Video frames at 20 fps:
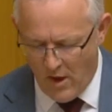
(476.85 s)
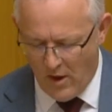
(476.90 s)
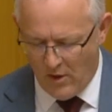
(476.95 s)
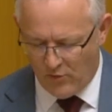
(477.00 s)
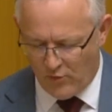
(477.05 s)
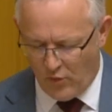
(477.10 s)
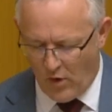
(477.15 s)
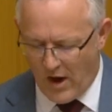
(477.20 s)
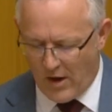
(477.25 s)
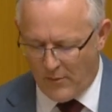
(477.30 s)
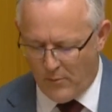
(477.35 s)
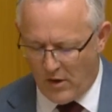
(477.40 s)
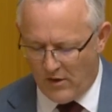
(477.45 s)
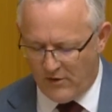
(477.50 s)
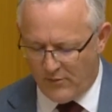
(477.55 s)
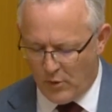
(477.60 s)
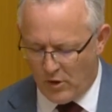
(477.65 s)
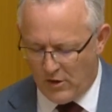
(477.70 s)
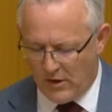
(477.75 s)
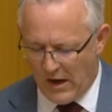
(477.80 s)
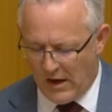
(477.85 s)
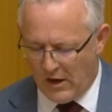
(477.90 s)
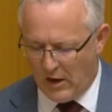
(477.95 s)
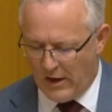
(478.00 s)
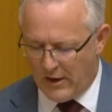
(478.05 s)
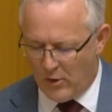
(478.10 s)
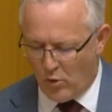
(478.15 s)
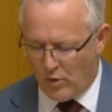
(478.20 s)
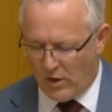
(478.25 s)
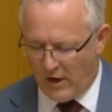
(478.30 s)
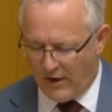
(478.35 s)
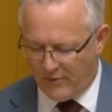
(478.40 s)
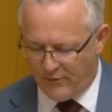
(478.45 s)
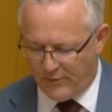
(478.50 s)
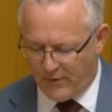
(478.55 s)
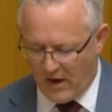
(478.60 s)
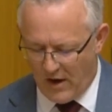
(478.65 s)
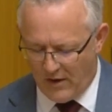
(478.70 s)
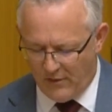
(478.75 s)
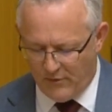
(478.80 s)
trade measurement and legal
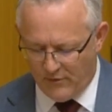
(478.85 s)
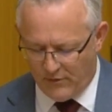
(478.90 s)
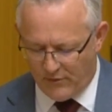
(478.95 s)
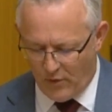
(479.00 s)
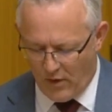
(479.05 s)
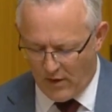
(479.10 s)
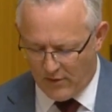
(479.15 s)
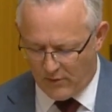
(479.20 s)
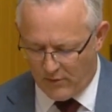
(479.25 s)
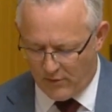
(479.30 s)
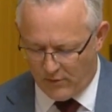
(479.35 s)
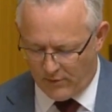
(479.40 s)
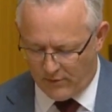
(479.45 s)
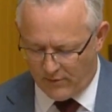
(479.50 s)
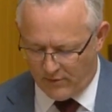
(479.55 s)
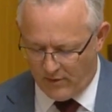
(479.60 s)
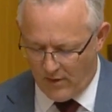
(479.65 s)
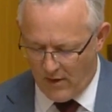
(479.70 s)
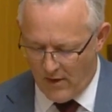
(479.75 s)
classification structures.